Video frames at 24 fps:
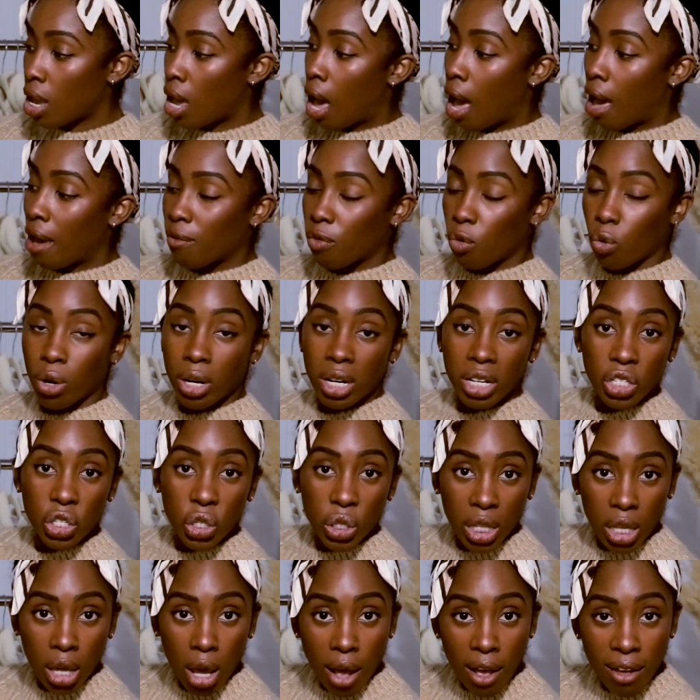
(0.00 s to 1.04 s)
I've worn it to
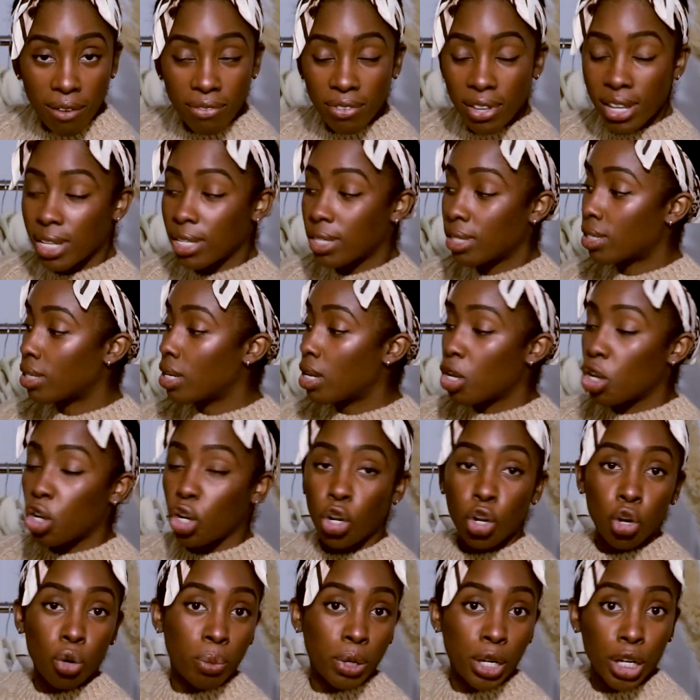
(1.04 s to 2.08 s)
the office.
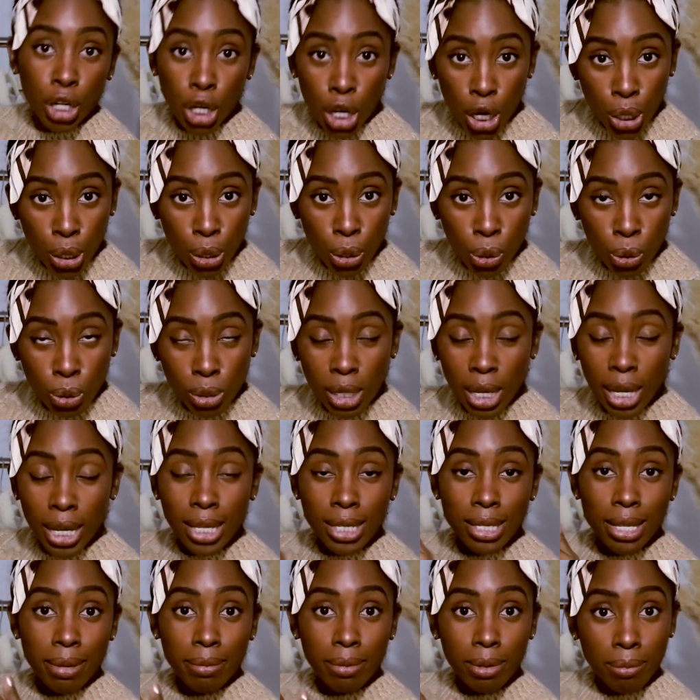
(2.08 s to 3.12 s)
Nobody knows
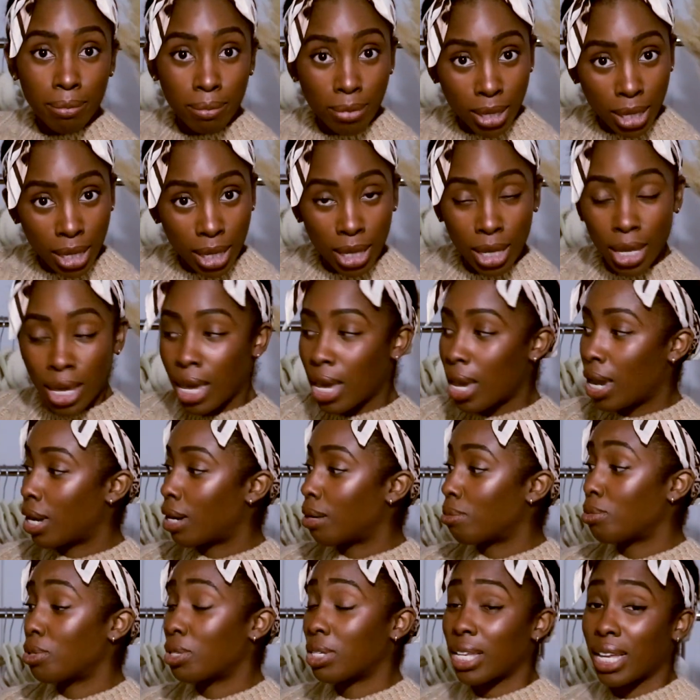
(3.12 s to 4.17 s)
except me, and
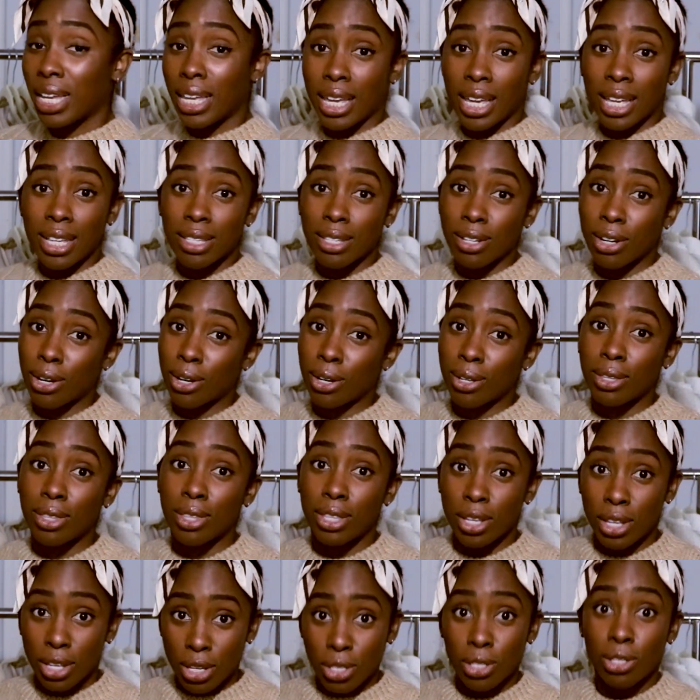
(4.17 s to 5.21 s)
I'm just like, yes girl,
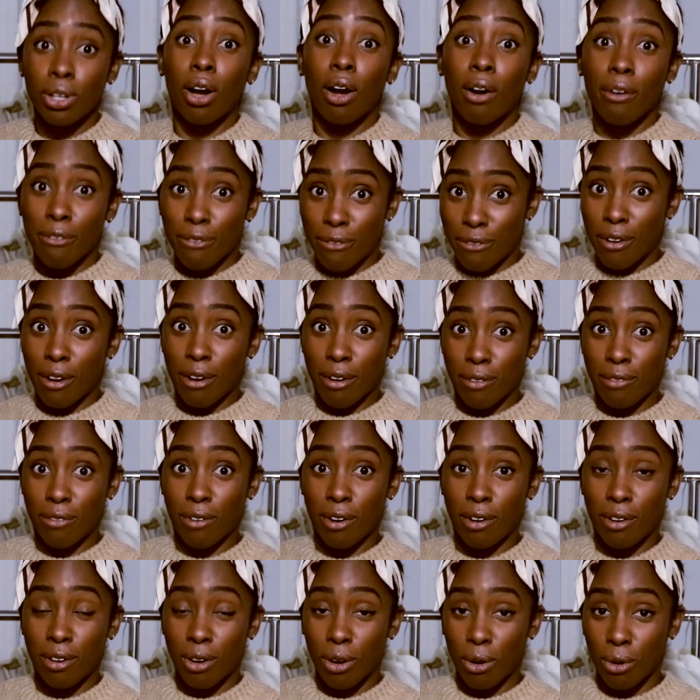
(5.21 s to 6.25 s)
these are very,
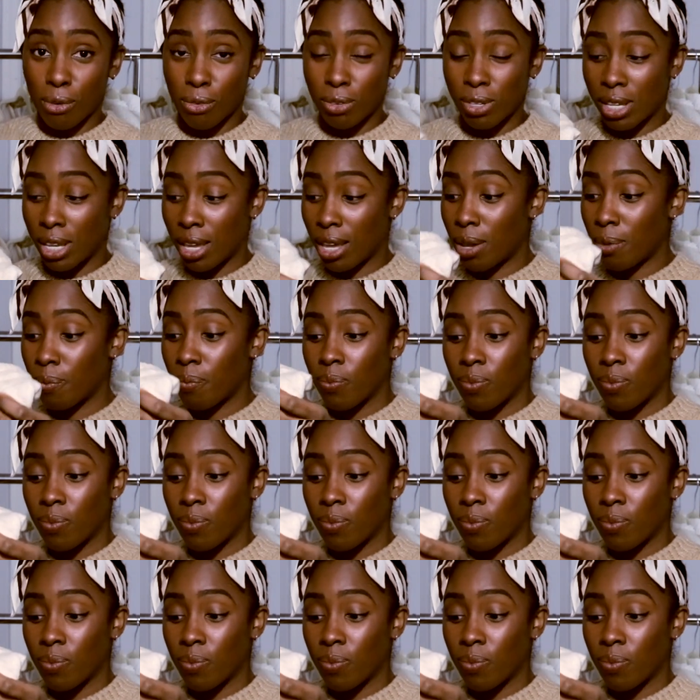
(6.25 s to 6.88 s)
very cozy.